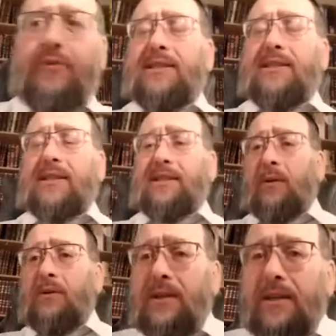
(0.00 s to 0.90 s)
it's a
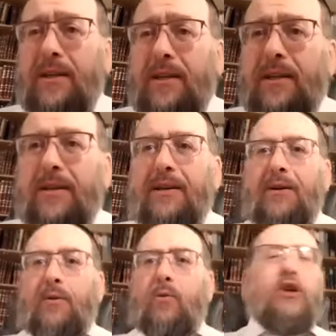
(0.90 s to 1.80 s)
doubt.
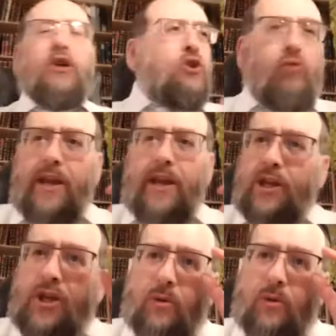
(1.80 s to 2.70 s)
What a strange
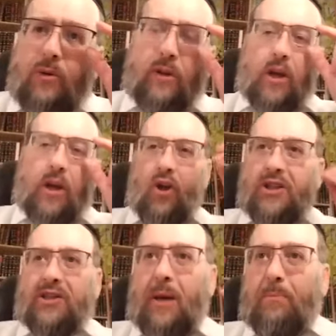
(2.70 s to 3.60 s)
use of the
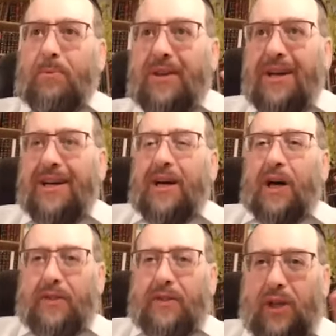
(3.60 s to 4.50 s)
concept
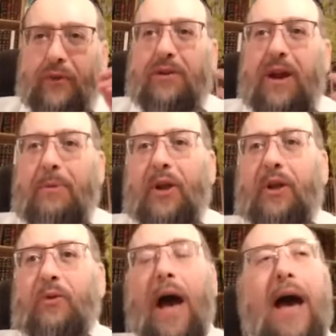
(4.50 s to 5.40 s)
of suffix
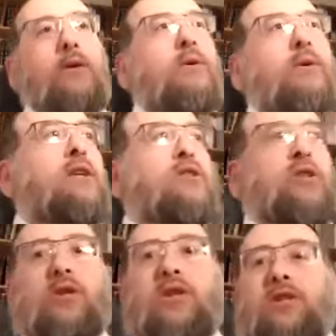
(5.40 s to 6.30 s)
d'Rabbanan. I always
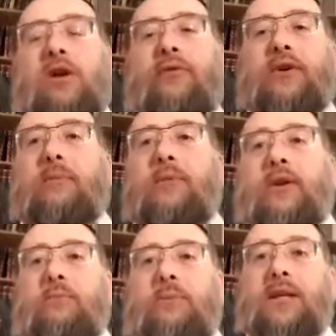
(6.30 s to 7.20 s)
understood that suffix
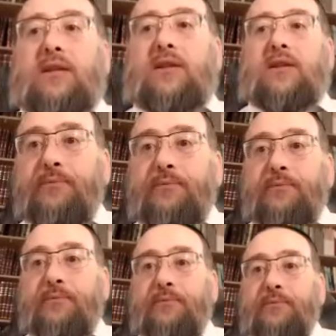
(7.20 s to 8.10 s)
d'Rabbanan means,
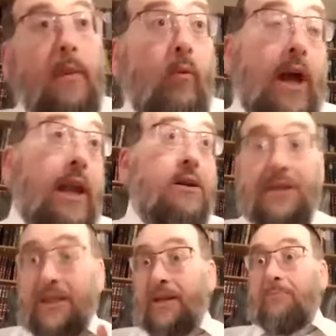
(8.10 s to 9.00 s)
well, it can
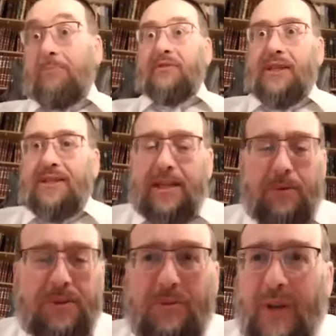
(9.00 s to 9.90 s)
mean a number of things, and I don't
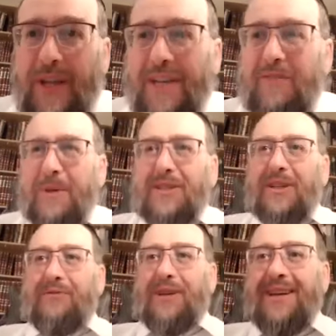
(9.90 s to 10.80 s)
want to run ahead of
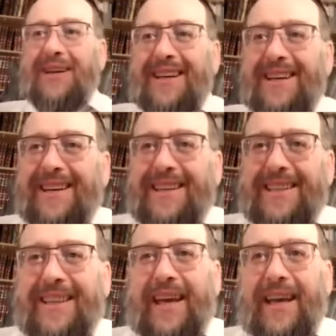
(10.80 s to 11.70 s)
myself here,
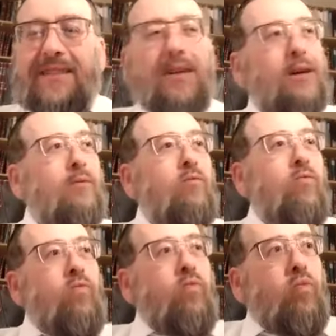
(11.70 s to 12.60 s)
that
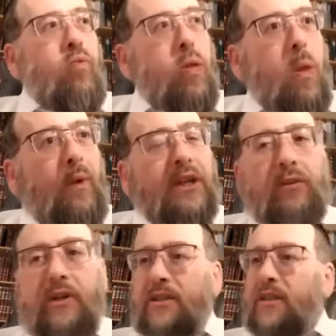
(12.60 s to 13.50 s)
when
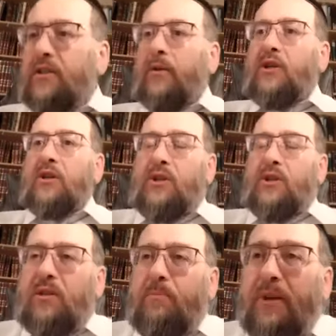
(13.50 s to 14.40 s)
you're in a situation which
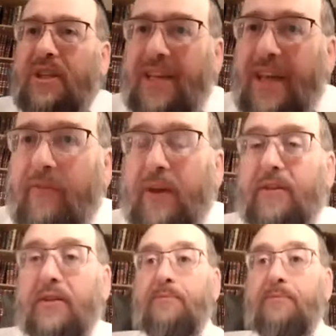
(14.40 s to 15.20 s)
is b'di'evet,